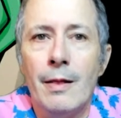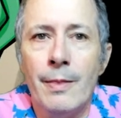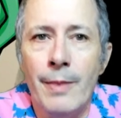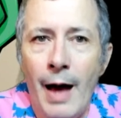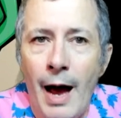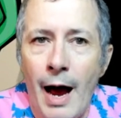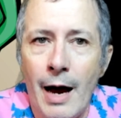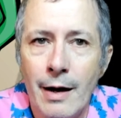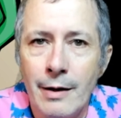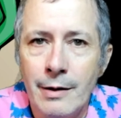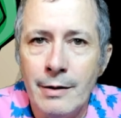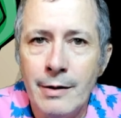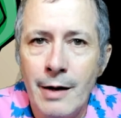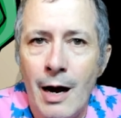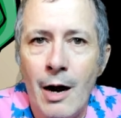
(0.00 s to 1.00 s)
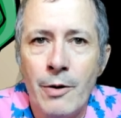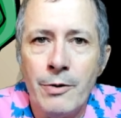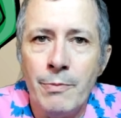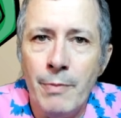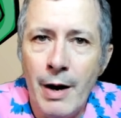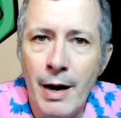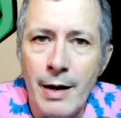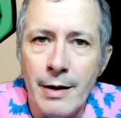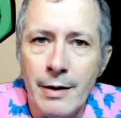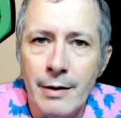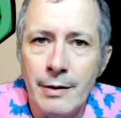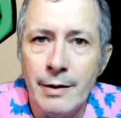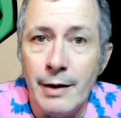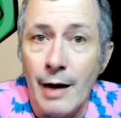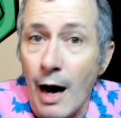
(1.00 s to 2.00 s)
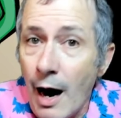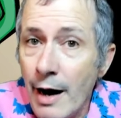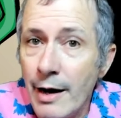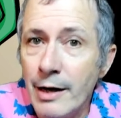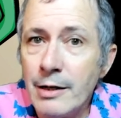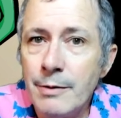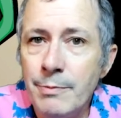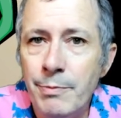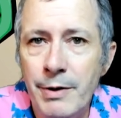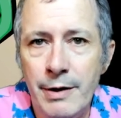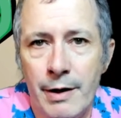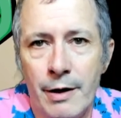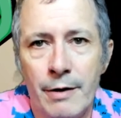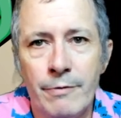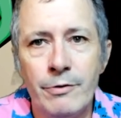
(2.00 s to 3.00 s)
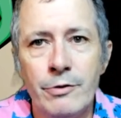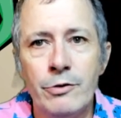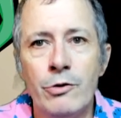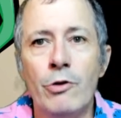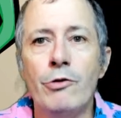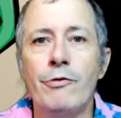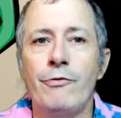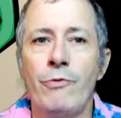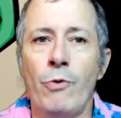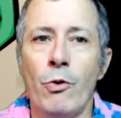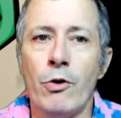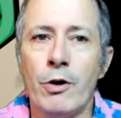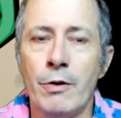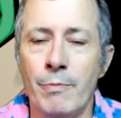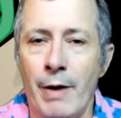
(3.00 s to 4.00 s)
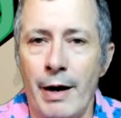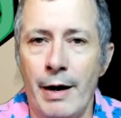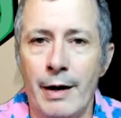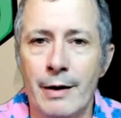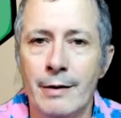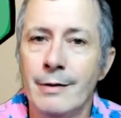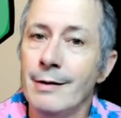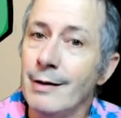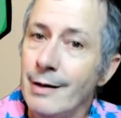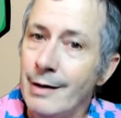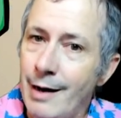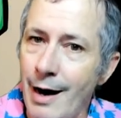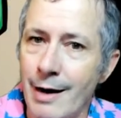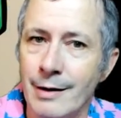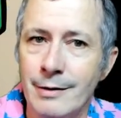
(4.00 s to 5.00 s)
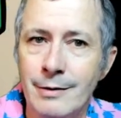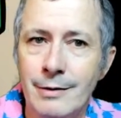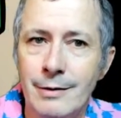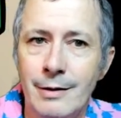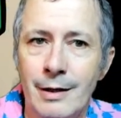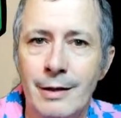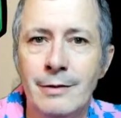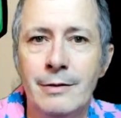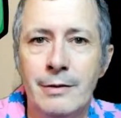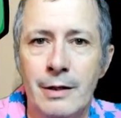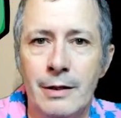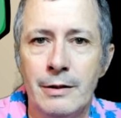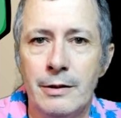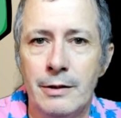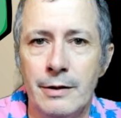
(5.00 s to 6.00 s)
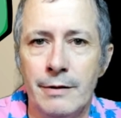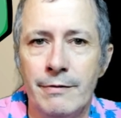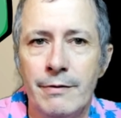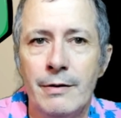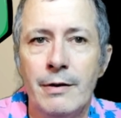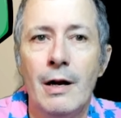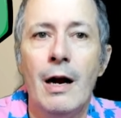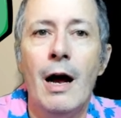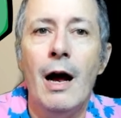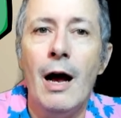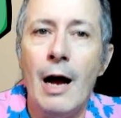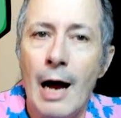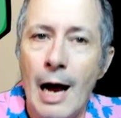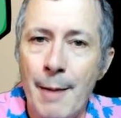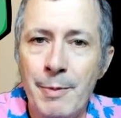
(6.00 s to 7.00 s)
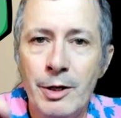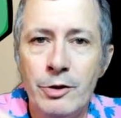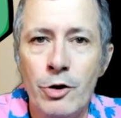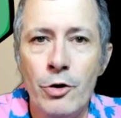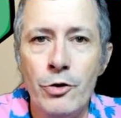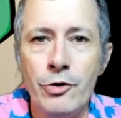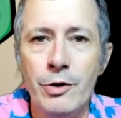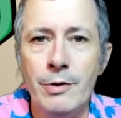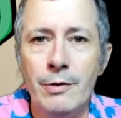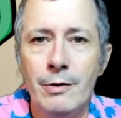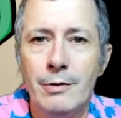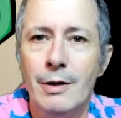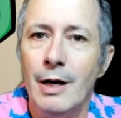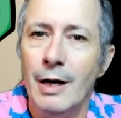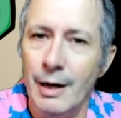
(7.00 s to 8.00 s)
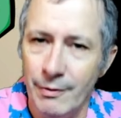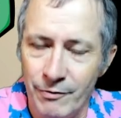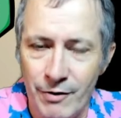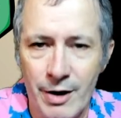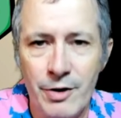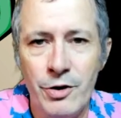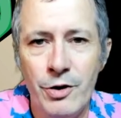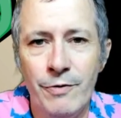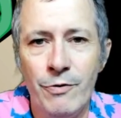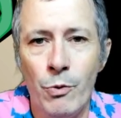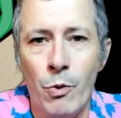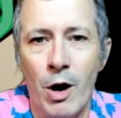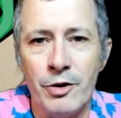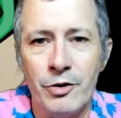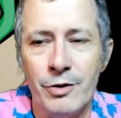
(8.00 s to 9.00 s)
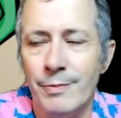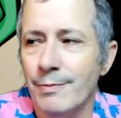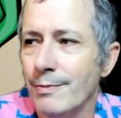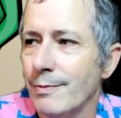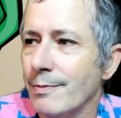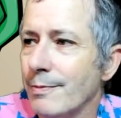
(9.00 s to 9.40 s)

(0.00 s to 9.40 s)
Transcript: That is how to make the ISPF search for command case insensitive. Happy searching and thank you for watching.